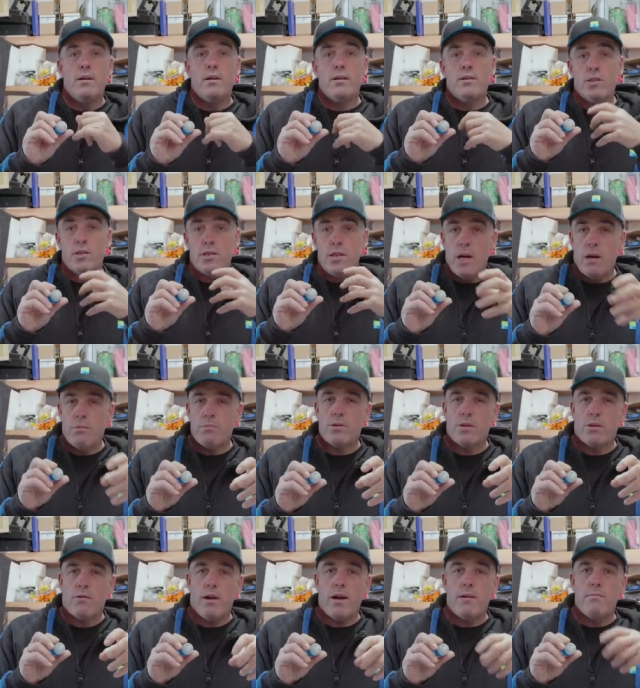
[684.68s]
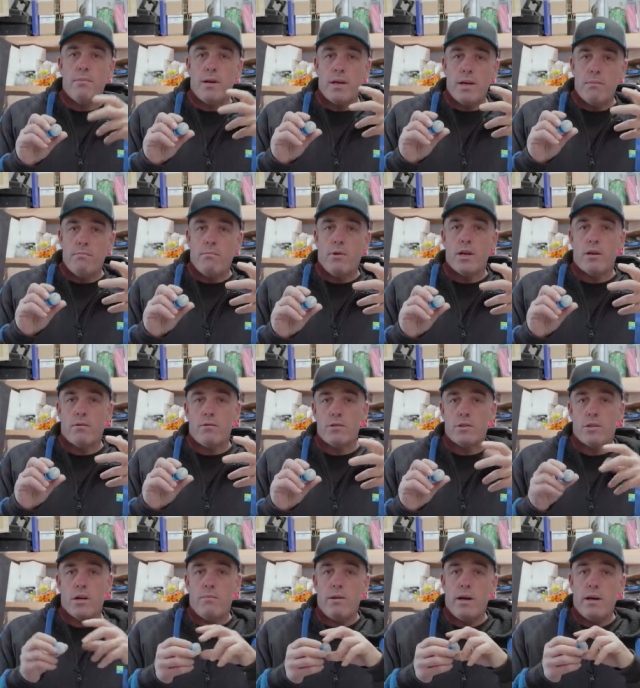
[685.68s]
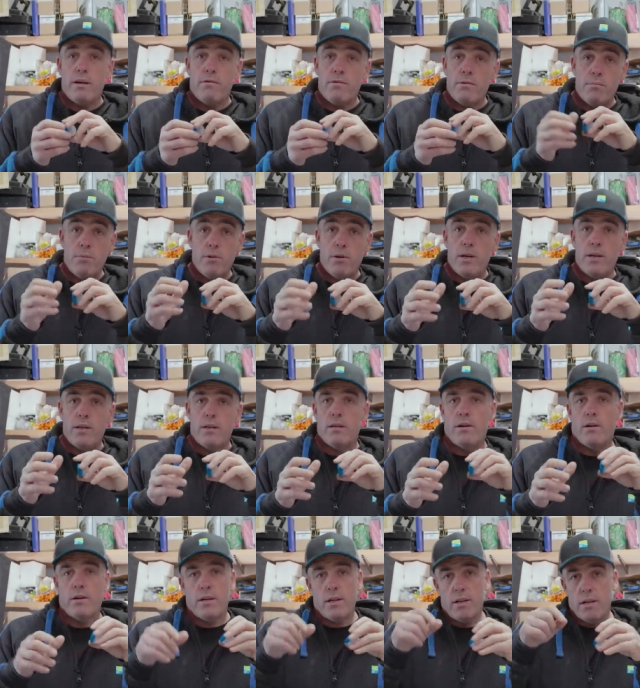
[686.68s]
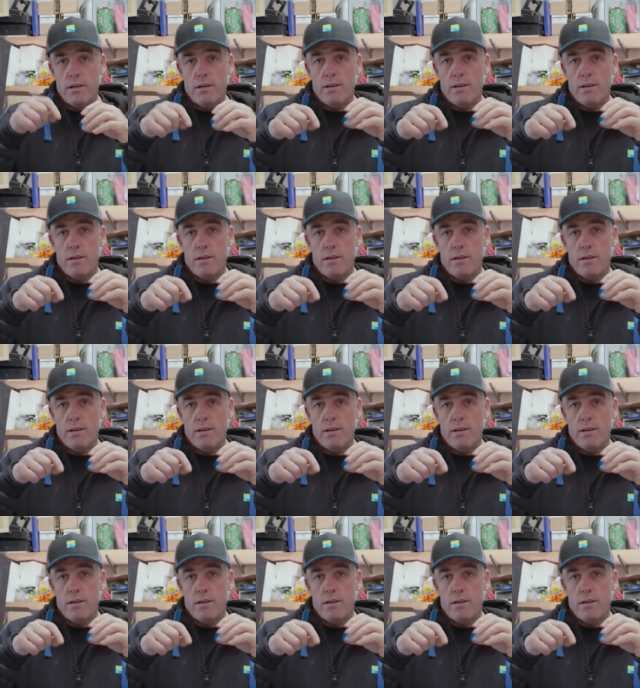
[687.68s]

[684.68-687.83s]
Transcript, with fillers: Just helps the ground bait and micros come out if you're putting like